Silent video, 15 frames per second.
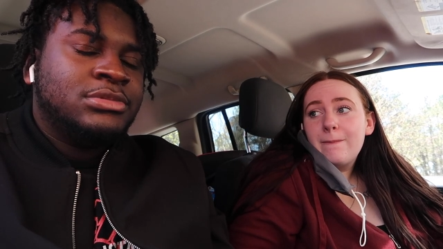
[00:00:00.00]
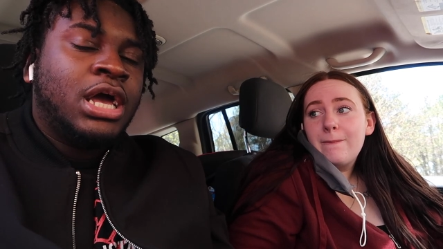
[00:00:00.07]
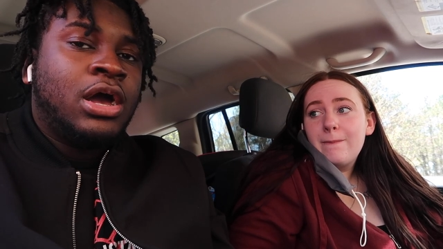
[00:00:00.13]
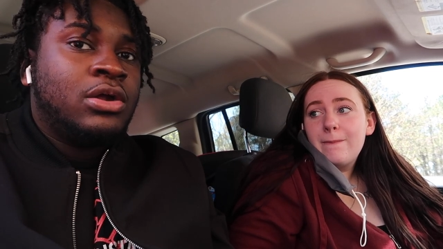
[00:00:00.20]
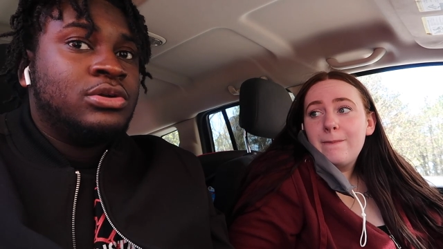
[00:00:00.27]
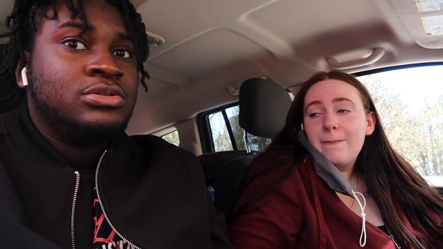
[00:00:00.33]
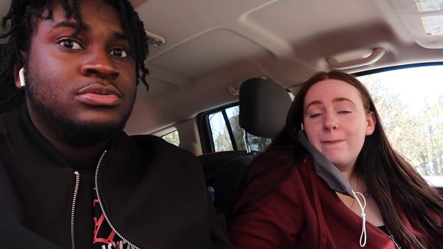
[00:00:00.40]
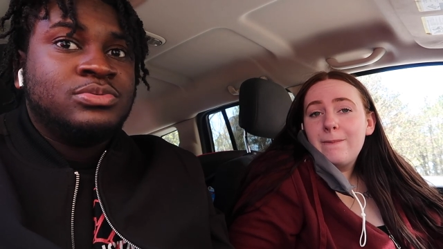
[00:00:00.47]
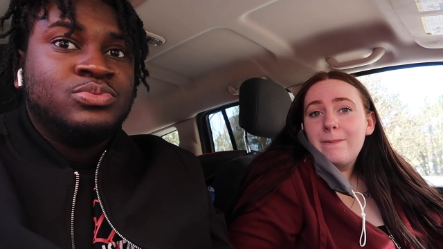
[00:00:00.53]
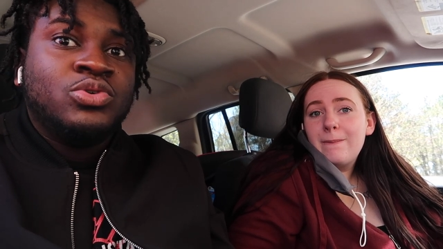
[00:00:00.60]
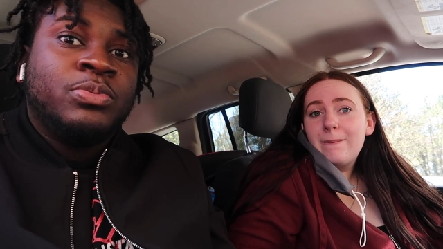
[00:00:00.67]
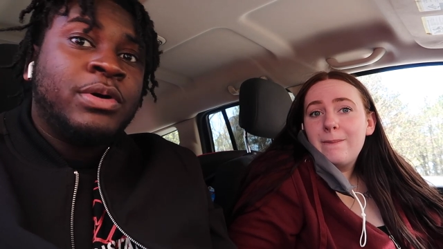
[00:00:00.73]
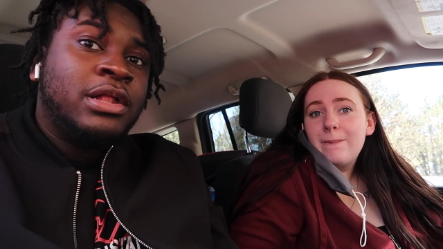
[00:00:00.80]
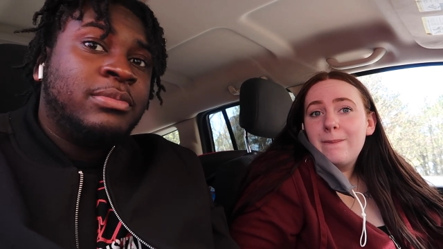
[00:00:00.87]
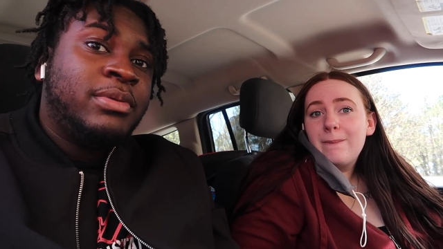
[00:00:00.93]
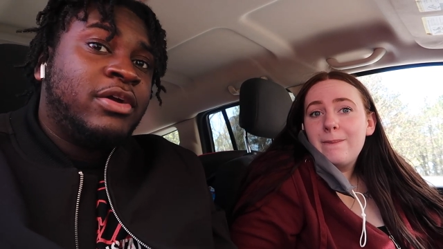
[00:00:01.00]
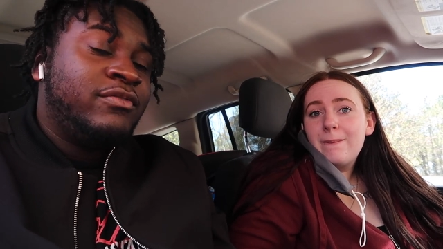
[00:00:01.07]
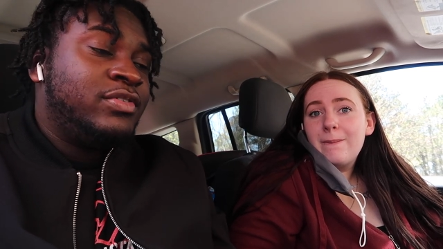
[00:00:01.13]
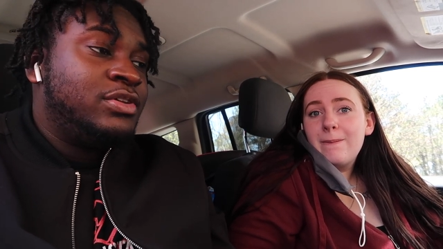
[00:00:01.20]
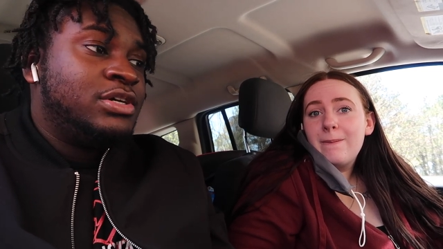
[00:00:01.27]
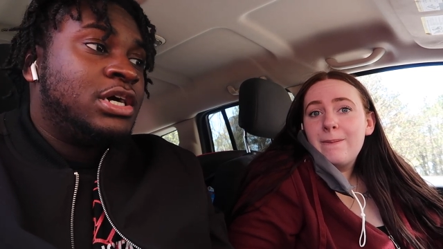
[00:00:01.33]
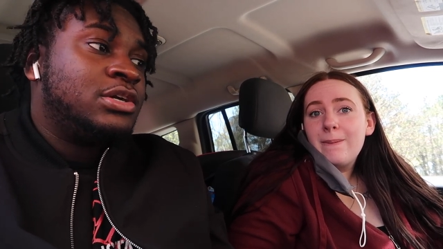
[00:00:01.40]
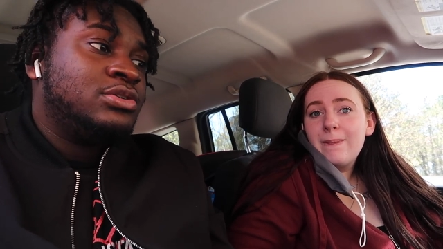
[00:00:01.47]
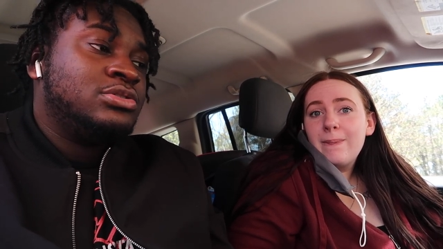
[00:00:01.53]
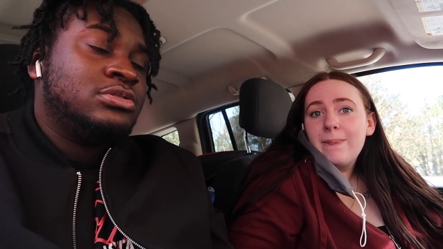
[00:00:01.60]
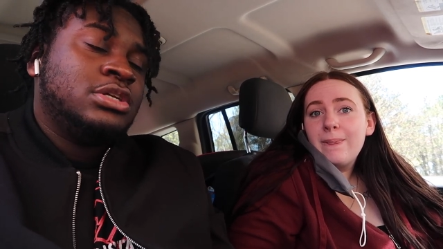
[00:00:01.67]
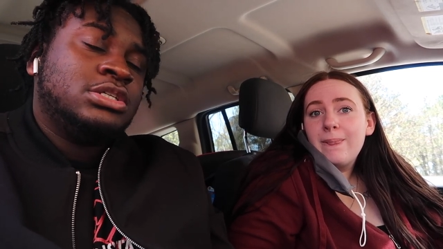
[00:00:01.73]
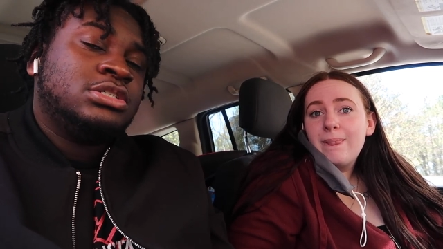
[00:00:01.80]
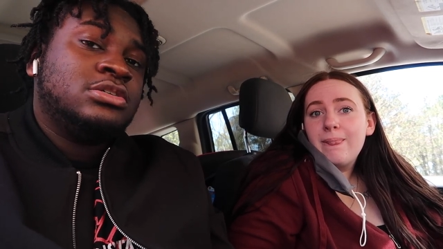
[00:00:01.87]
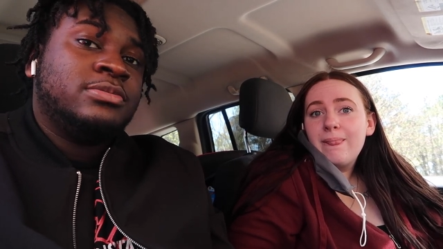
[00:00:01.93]
Speaker 1: I don't know. We'll probably make a video. I don't know.
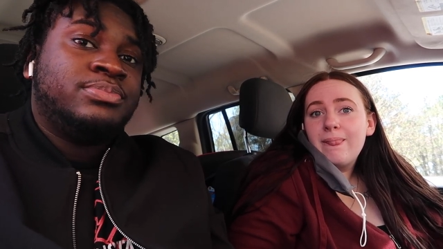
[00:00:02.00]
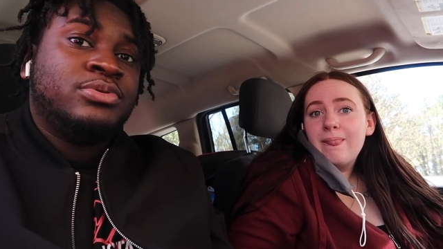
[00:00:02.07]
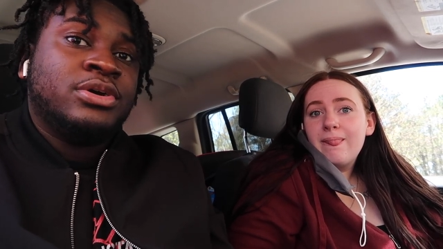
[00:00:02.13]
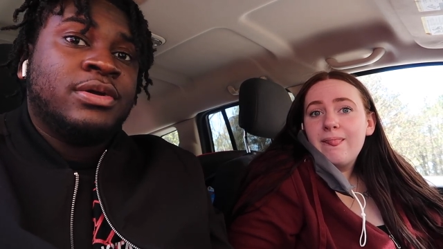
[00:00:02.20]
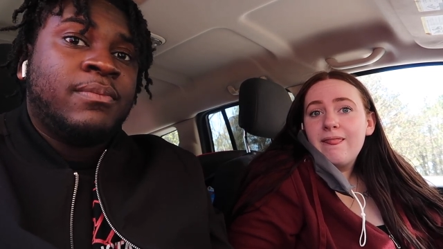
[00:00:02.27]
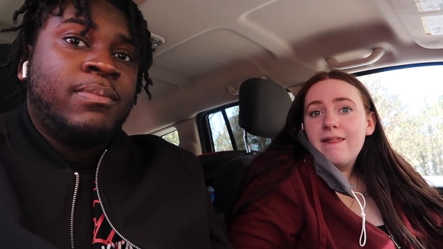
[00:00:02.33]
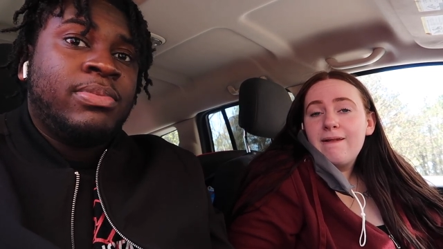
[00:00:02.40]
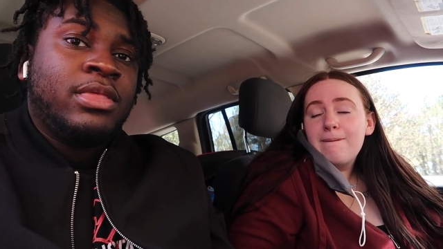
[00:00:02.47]
That's a good point.